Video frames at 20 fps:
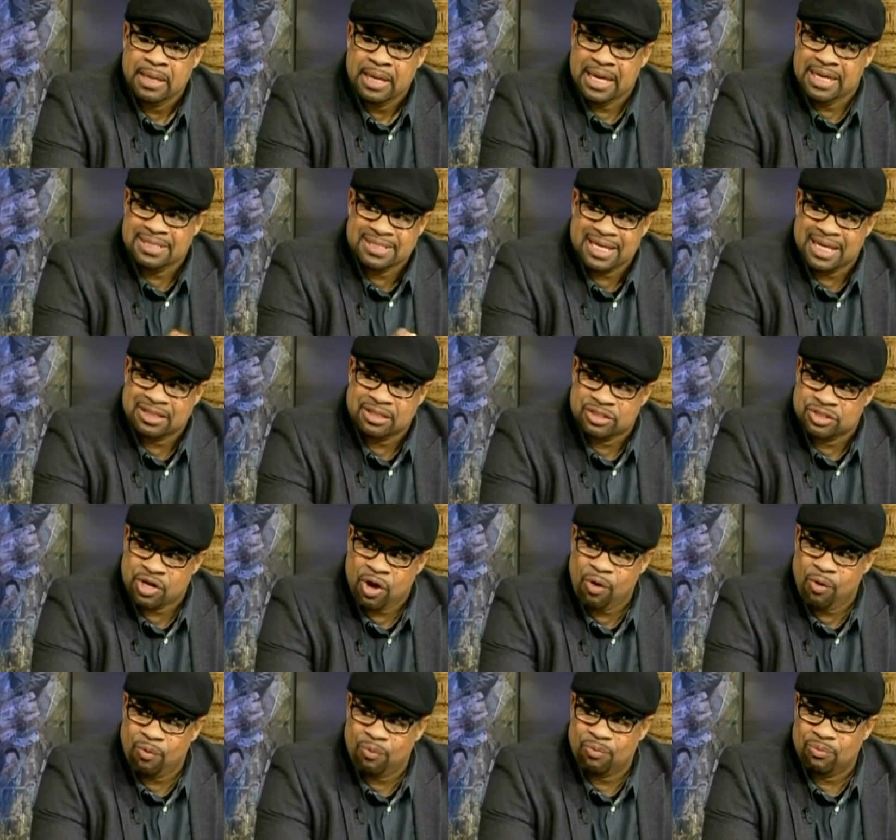he set the
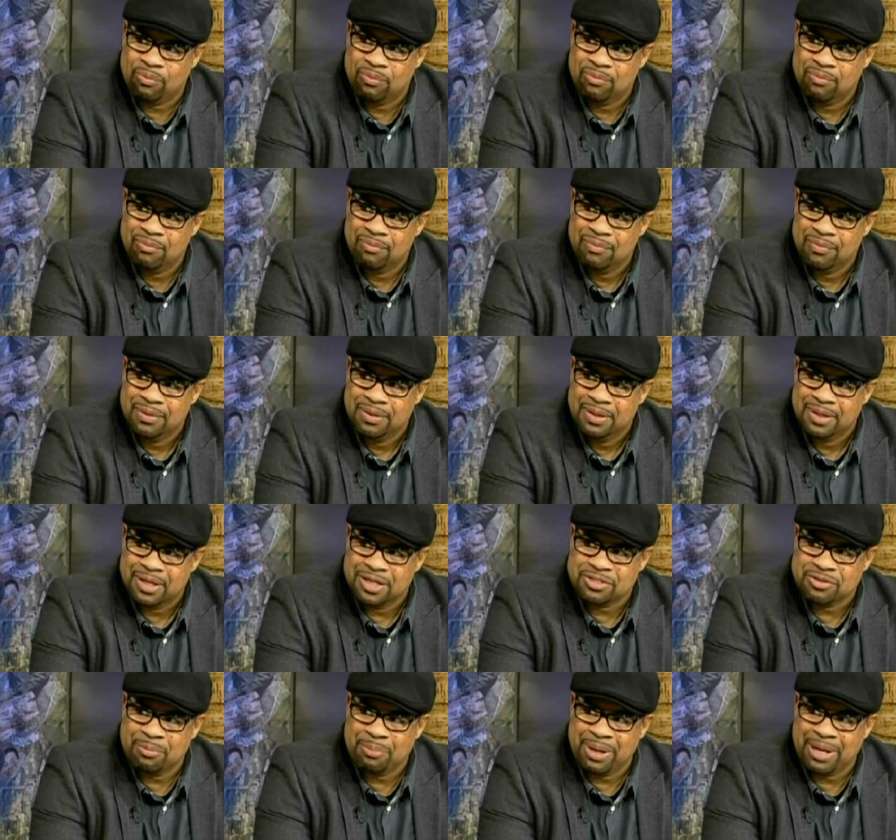tone.
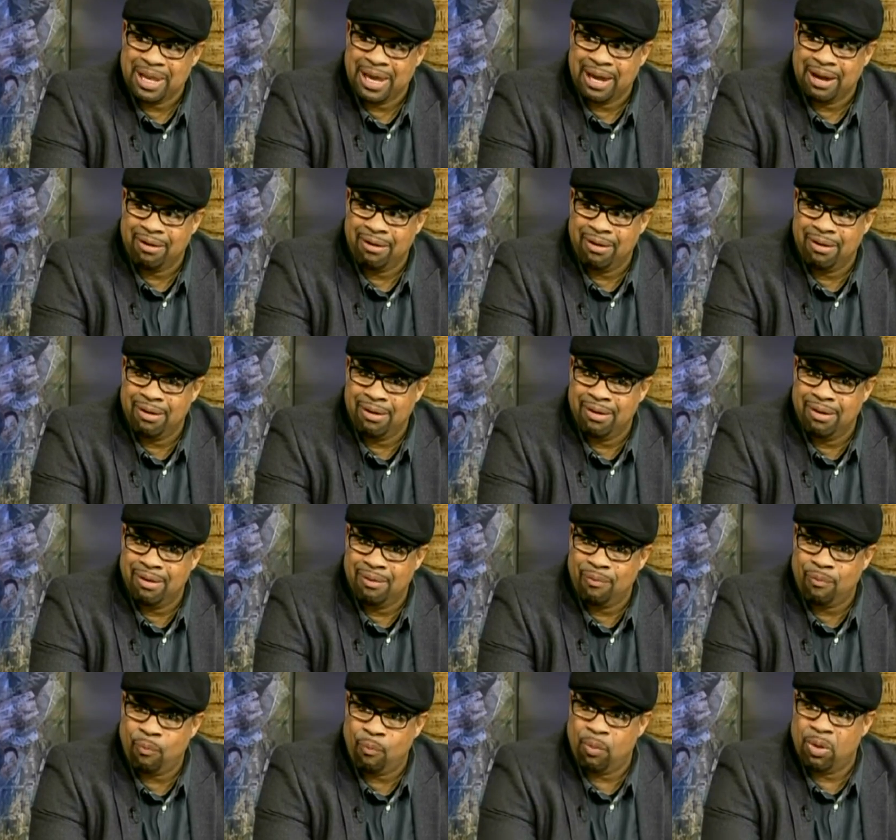Because everybody like,
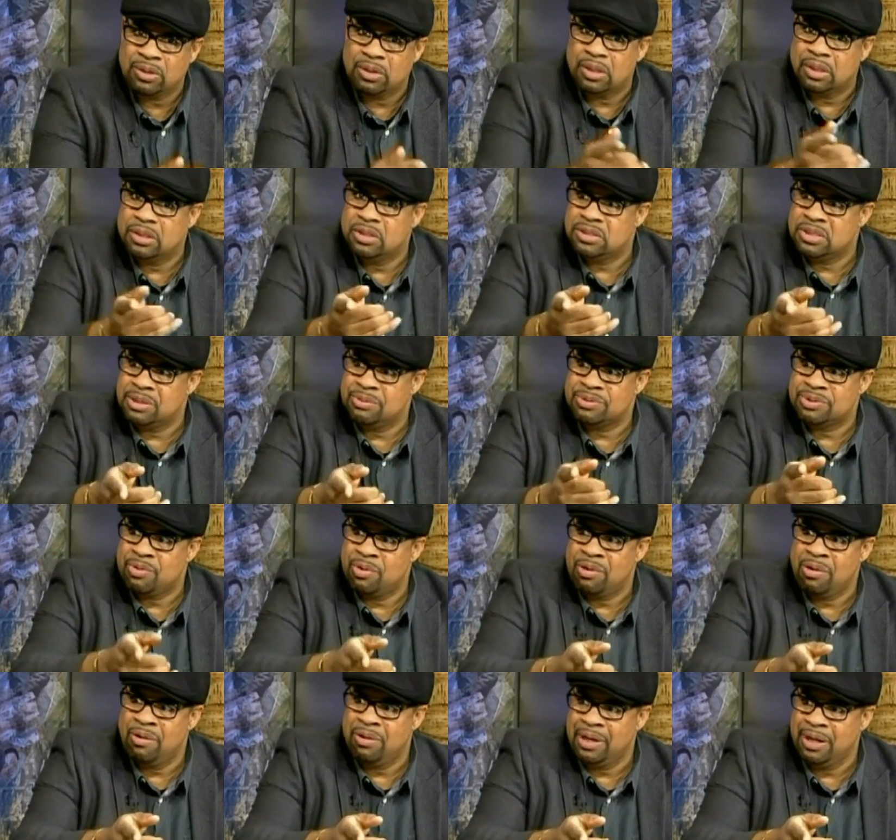do you see what's
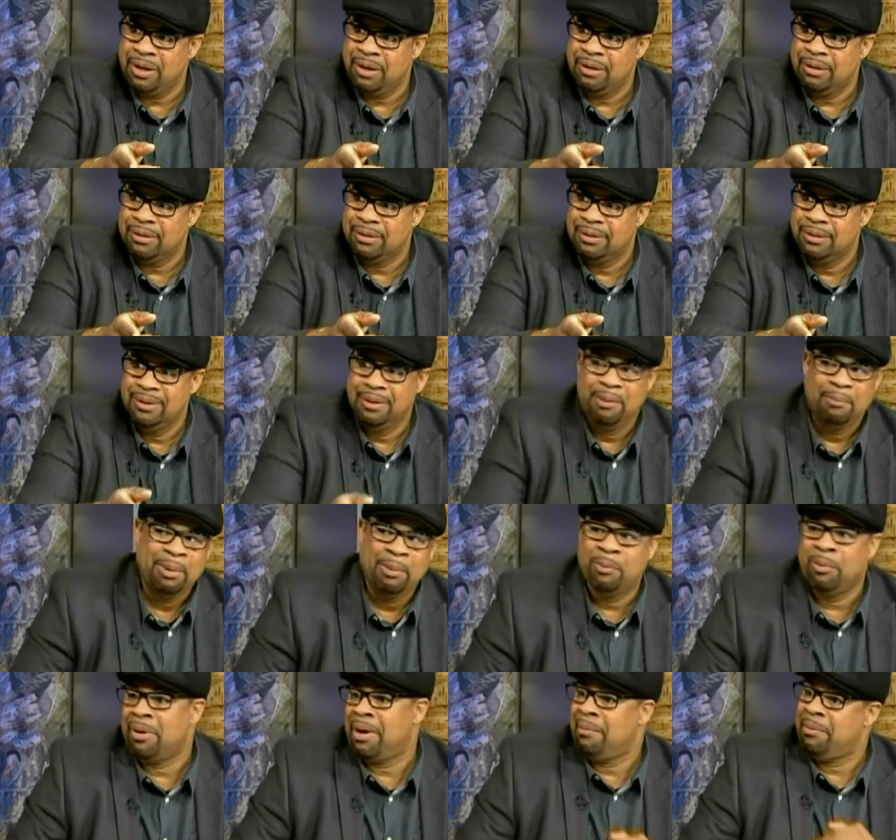going on here?
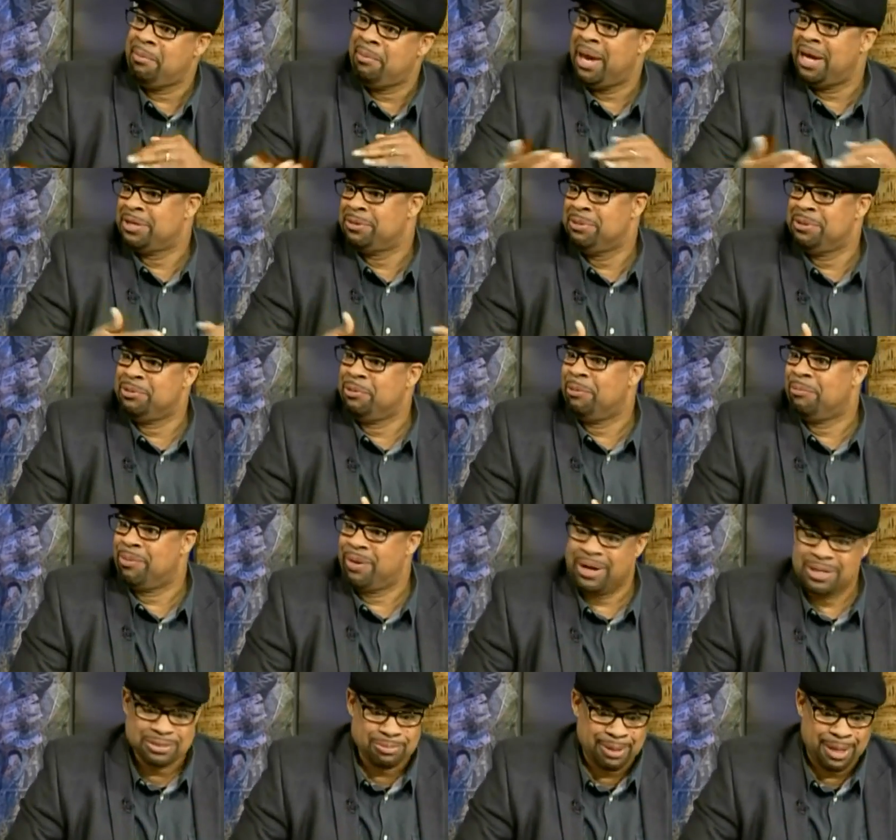People were coming back to me during
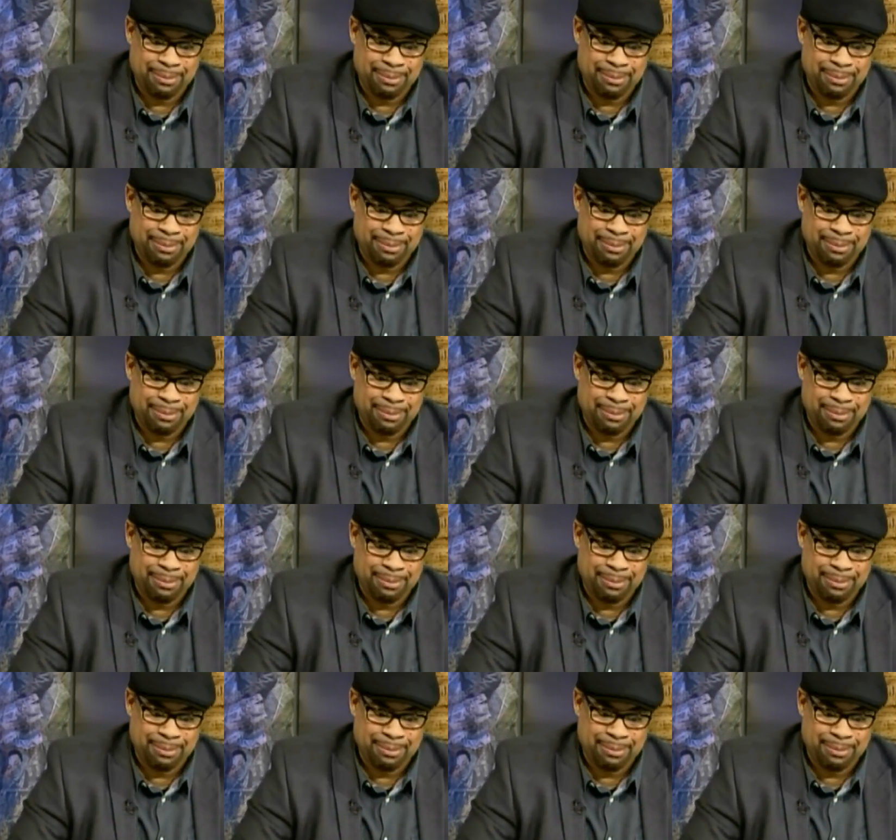breaks.